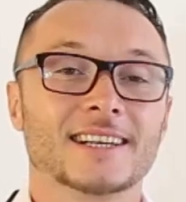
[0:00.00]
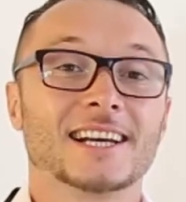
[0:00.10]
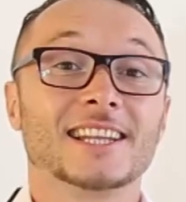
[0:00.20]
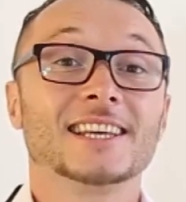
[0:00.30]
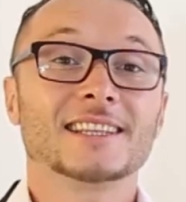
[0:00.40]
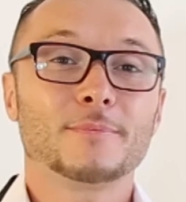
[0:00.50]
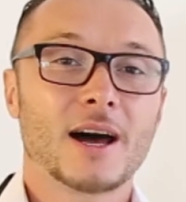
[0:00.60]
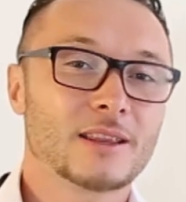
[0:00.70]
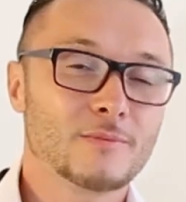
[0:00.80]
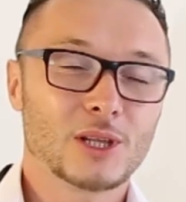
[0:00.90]
Click the
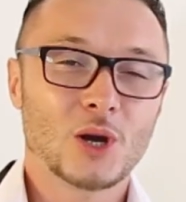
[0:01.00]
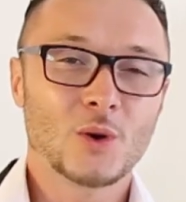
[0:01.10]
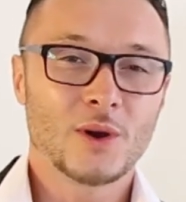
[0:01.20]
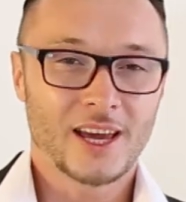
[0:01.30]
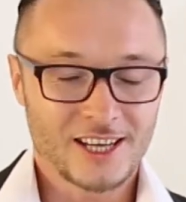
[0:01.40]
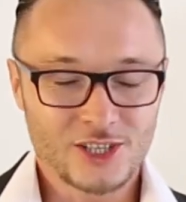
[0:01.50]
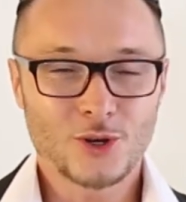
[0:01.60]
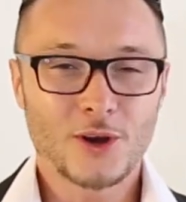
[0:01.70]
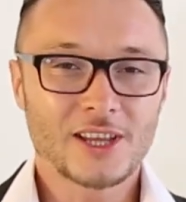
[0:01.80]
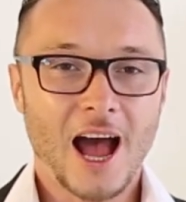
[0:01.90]
button below and
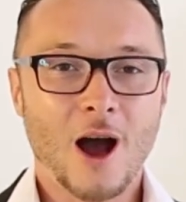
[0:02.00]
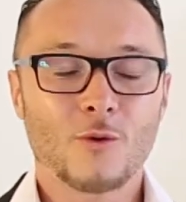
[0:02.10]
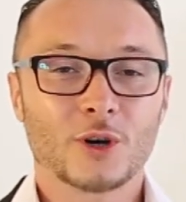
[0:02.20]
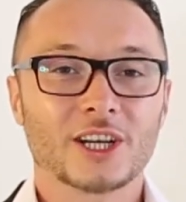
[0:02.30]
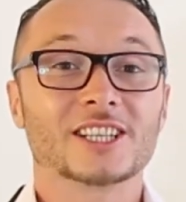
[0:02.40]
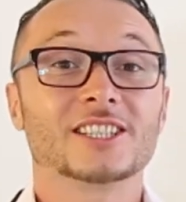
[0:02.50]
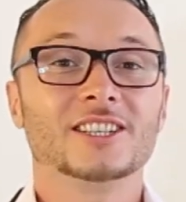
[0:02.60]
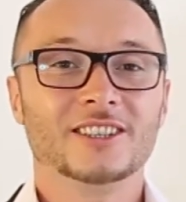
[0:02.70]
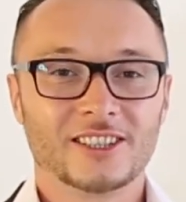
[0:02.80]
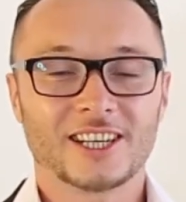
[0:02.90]
join our exterior
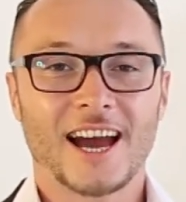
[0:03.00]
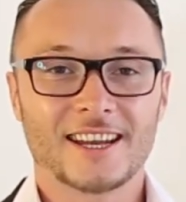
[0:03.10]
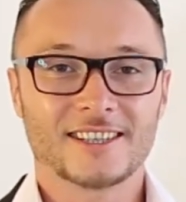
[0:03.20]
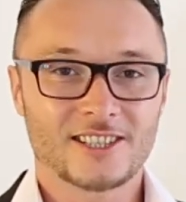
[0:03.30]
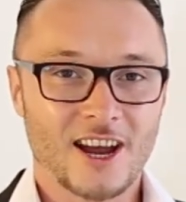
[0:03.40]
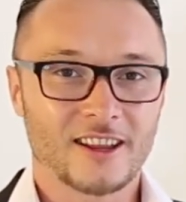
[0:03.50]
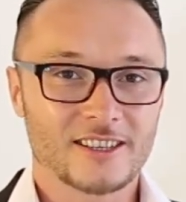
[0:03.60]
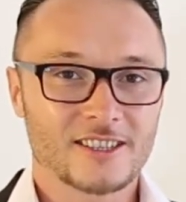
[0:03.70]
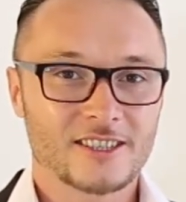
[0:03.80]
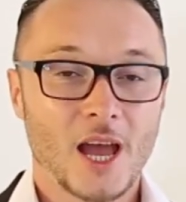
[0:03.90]
guided
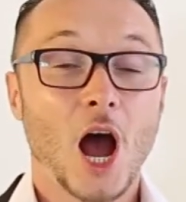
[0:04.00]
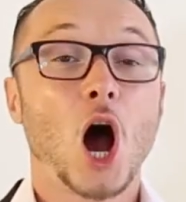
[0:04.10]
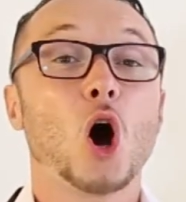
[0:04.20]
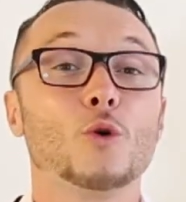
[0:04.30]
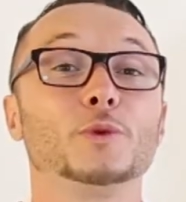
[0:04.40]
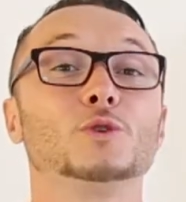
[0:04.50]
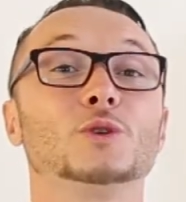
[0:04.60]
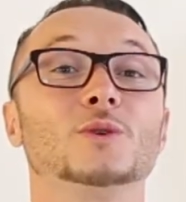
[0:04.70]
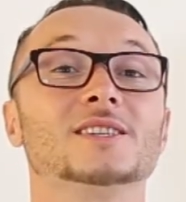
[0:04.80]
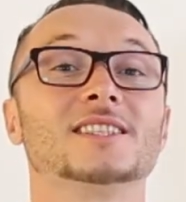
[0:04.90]
challenge. Hope to see
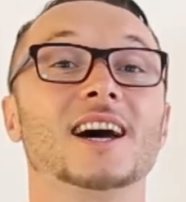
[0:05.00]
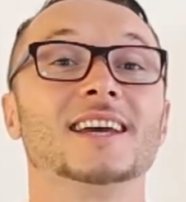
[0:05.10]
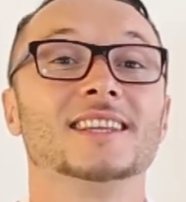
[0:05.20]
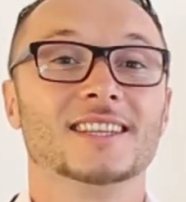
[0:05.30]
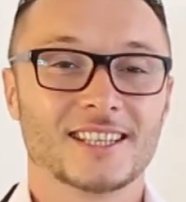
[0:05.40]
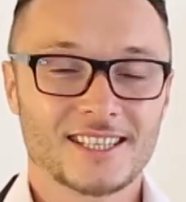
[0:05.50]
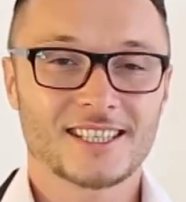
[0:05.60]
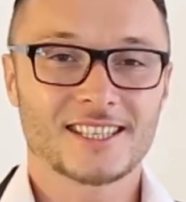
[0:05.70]
you inside. This